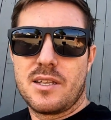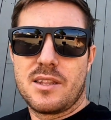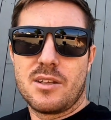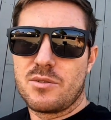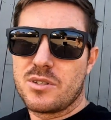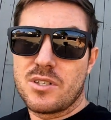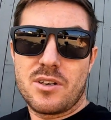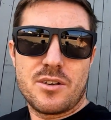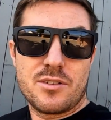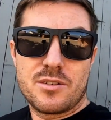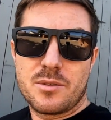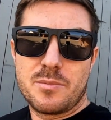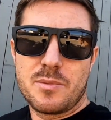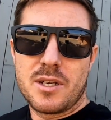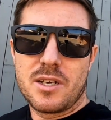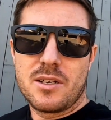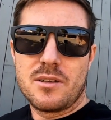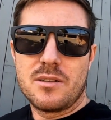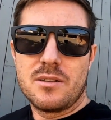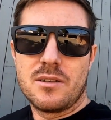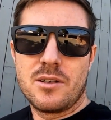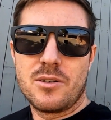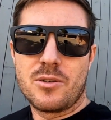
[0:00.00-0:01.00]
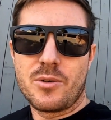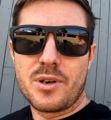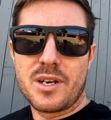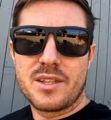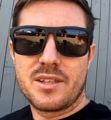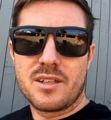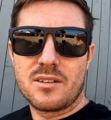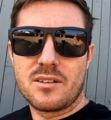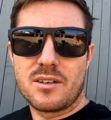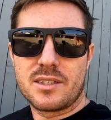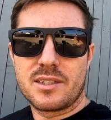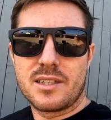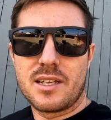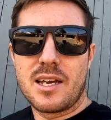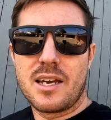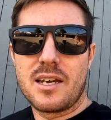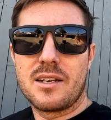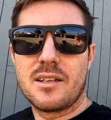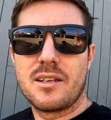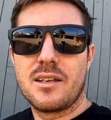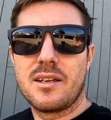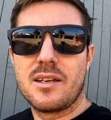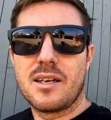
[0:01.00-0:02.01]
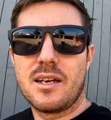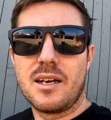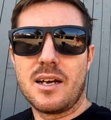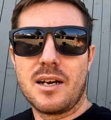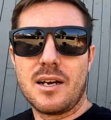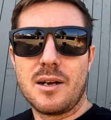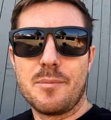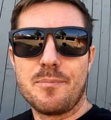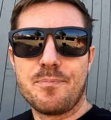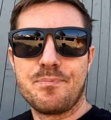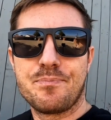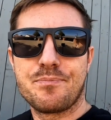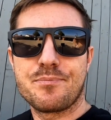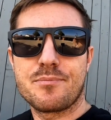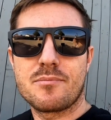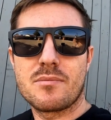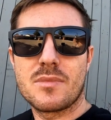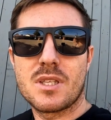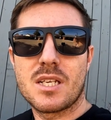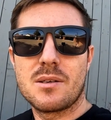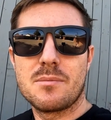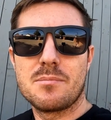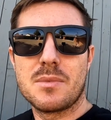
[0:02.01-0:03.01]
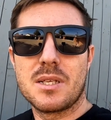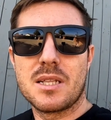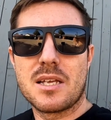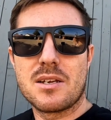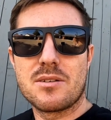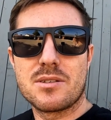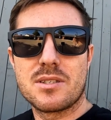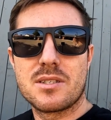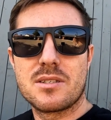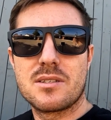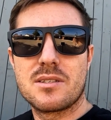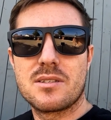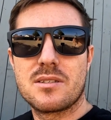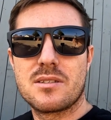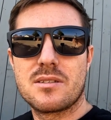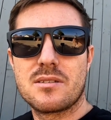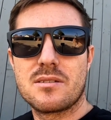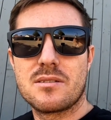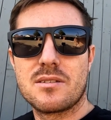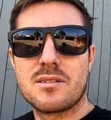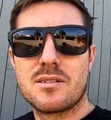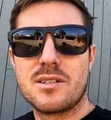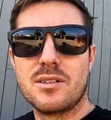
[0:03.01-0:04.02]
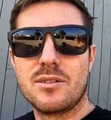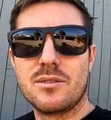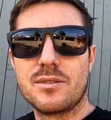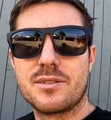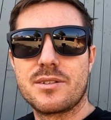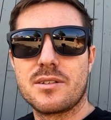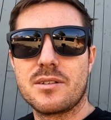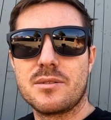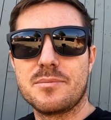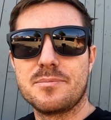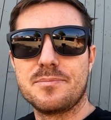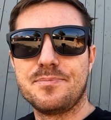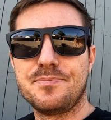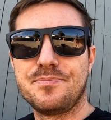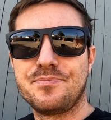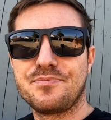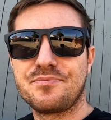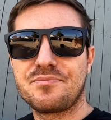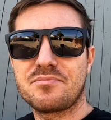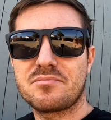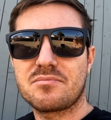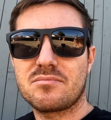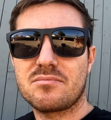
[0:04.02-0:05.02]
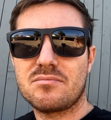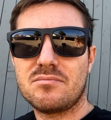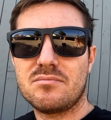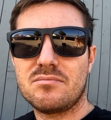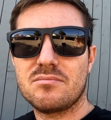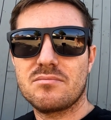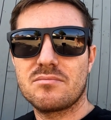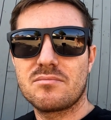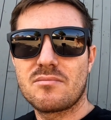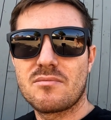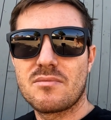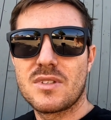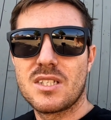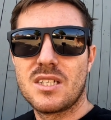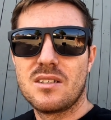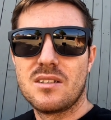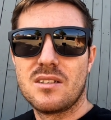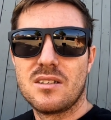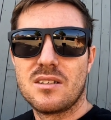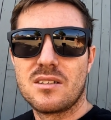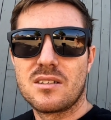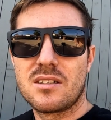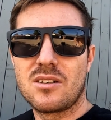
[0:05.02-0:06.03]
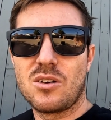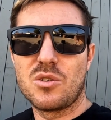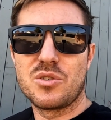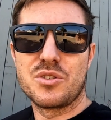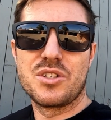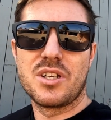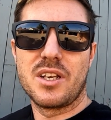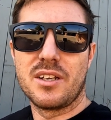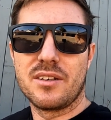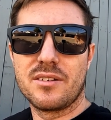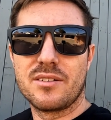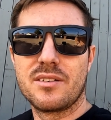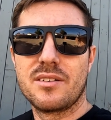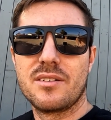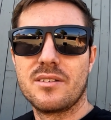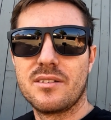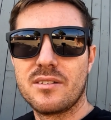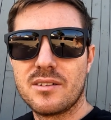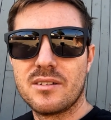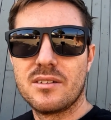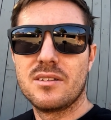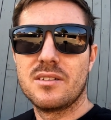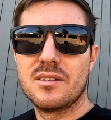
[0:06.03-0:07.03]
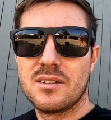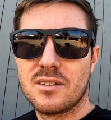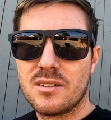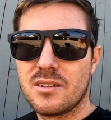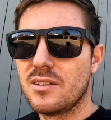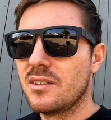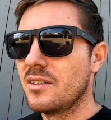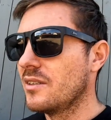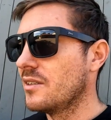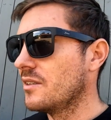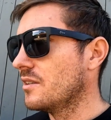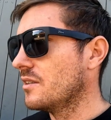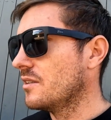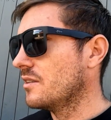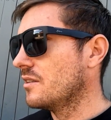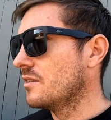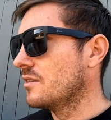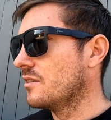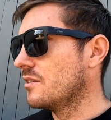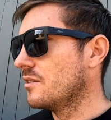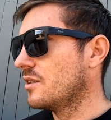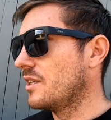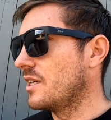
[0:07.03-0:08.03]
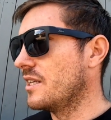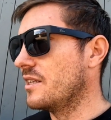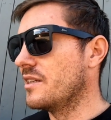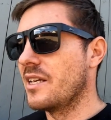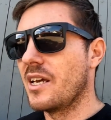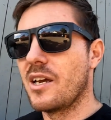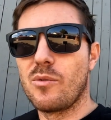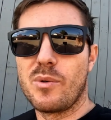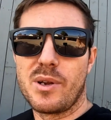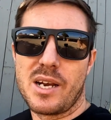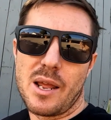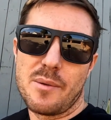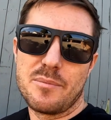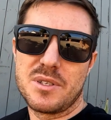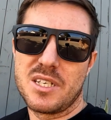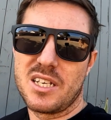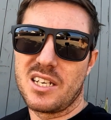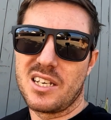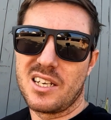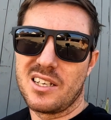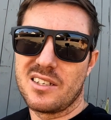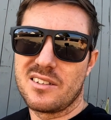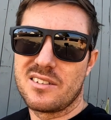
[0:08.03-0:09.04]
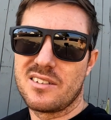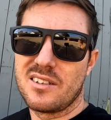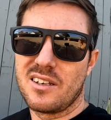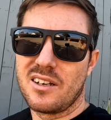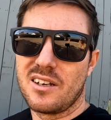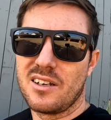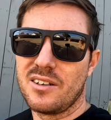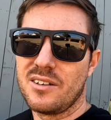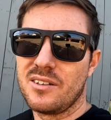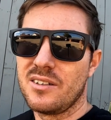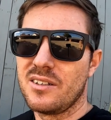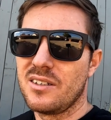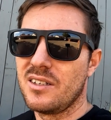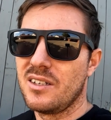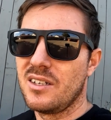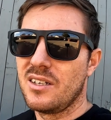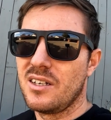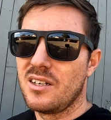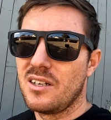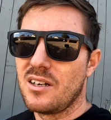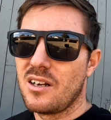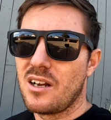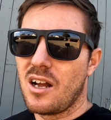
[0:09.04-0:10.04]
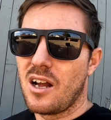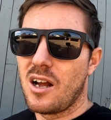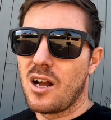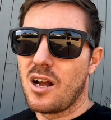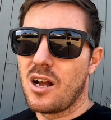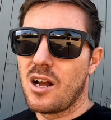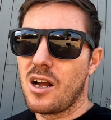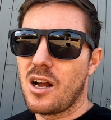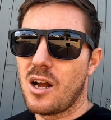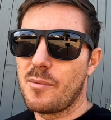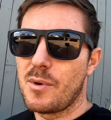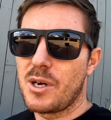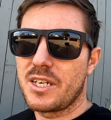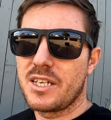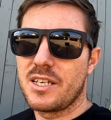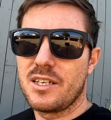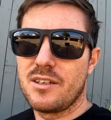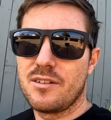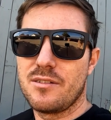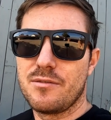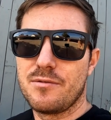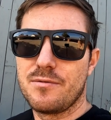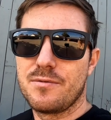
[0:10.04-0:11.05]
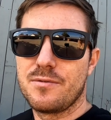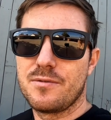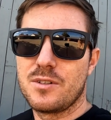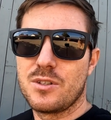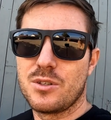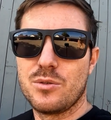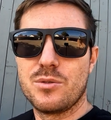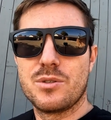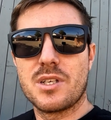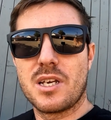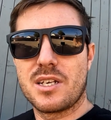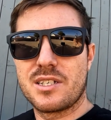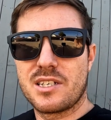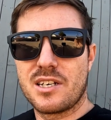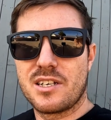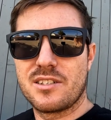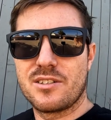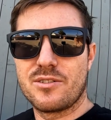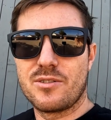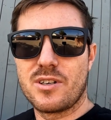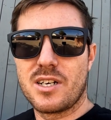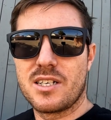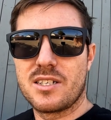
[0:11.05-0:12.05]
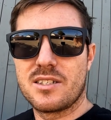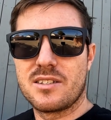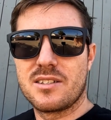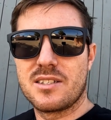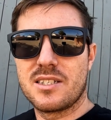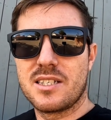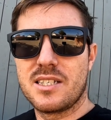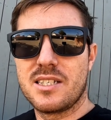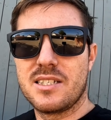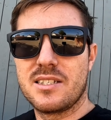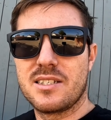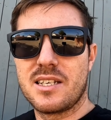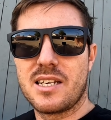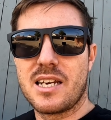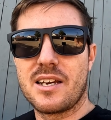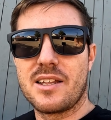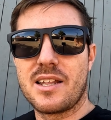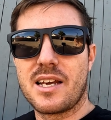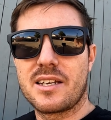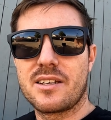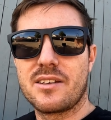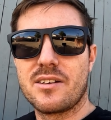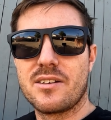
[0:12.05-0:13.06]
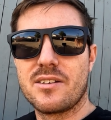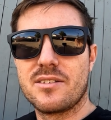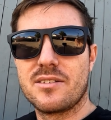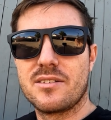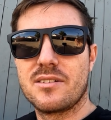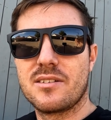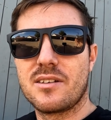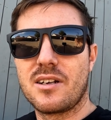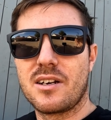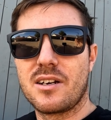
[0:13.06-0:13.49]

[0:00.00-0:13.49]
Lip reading: There was no smell or anything like that, but there was still some content in there when emptying it, so I might give 2 sachets a run and see how that goes.